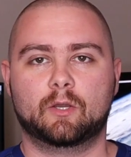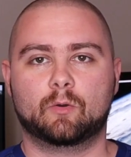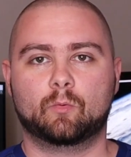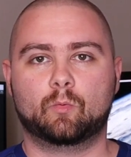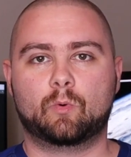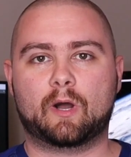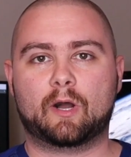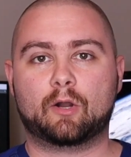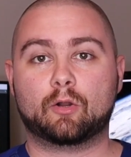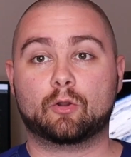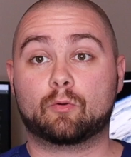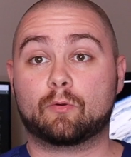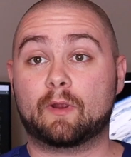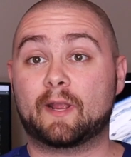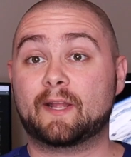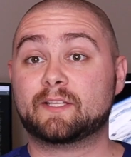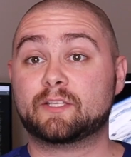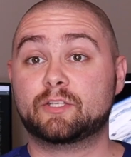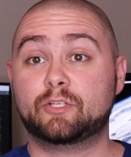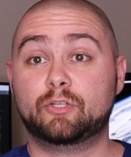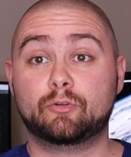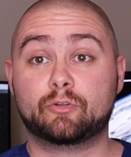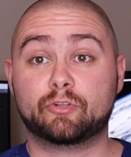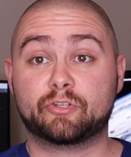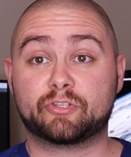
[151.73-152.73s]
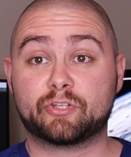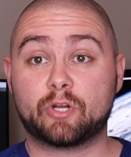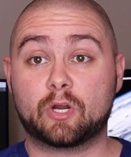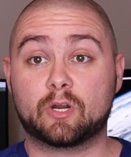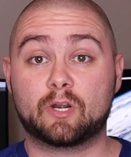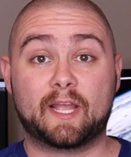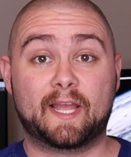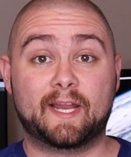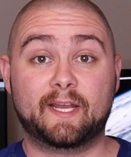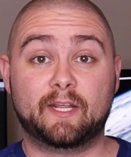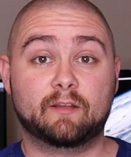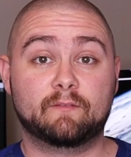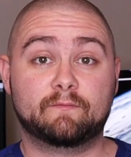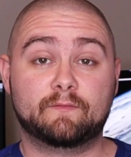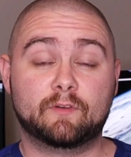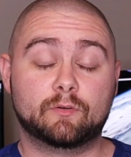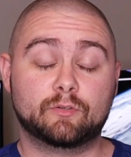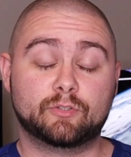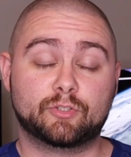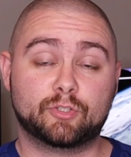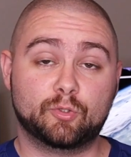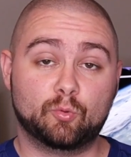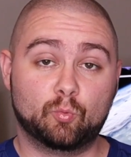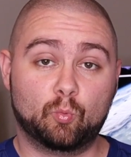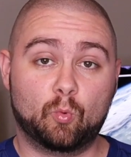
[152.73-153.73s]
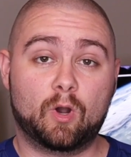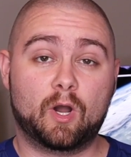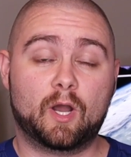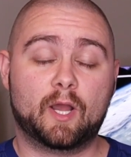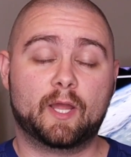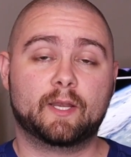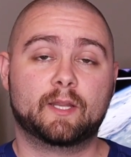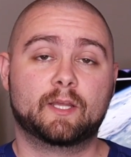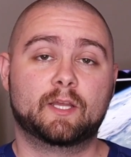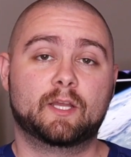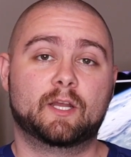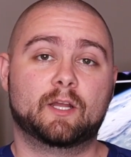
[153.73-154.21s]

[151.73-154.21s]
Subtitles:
Well, granted, you can start any of those you want.